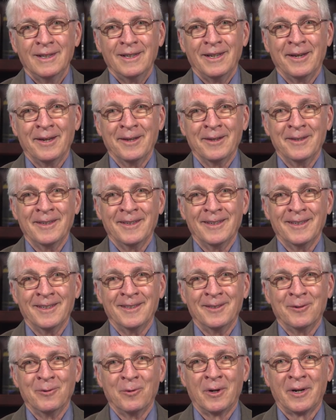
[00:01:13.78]
And
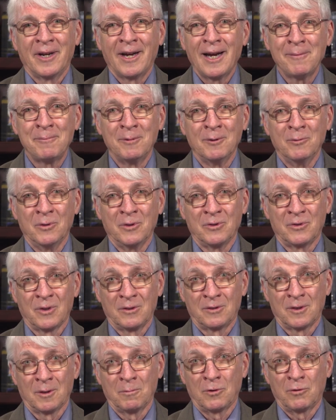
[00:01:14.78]
what happened was
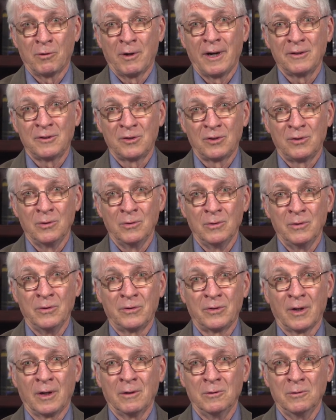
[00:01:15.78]
that some grad
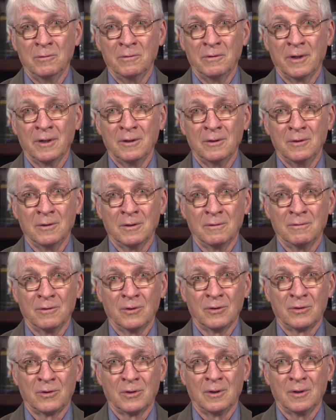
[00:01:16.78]
students at Louvain
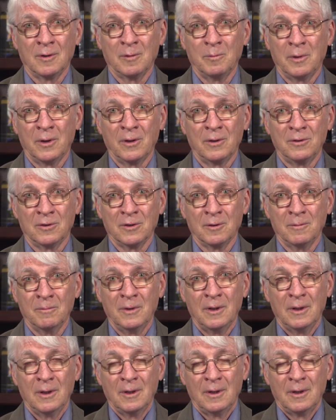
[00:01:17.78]
University in Belgium
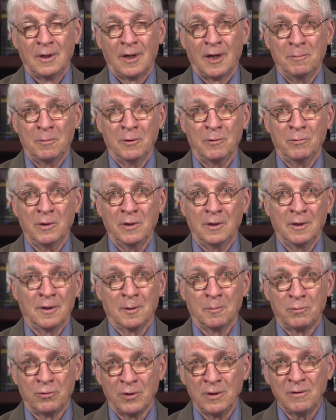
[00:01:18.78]
had been reading
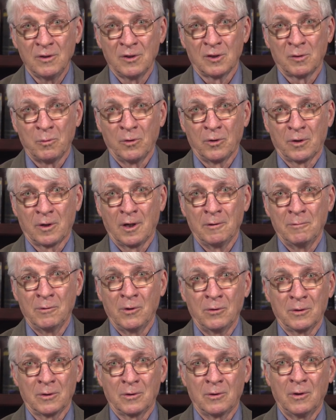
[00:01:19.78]
a previous book I
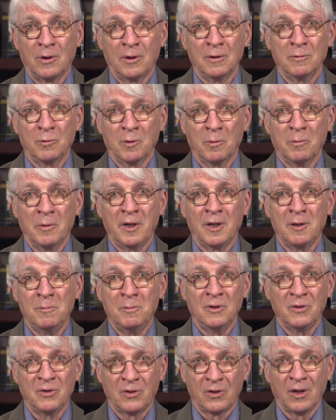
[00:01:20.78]
wrote called Will Many
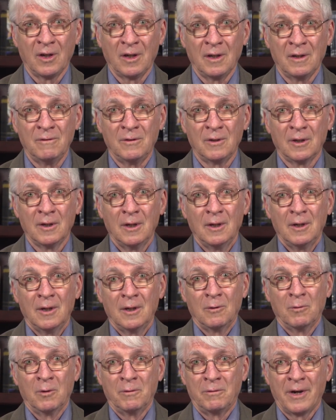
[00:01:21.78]
Be Saved?
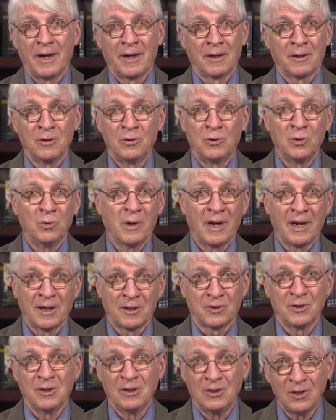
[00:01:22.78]
What Vatican II
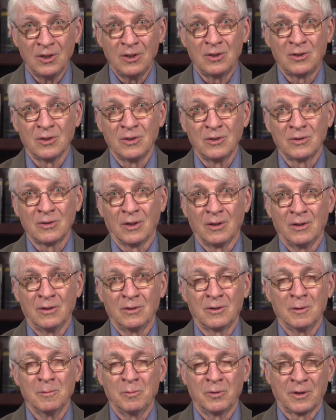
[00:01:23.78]
Actually Teaches and
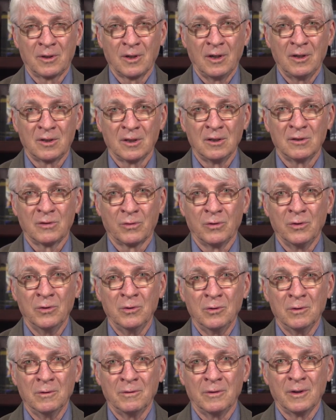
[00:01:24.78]
Its Implications for the
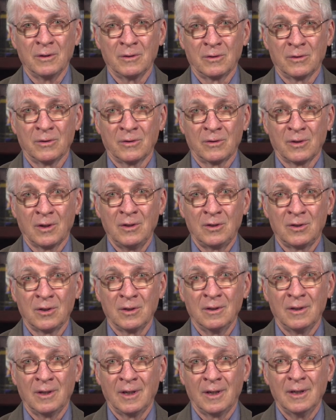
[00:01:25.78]
New
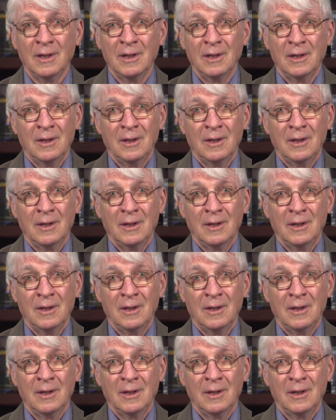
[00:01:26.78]
Evangelization, that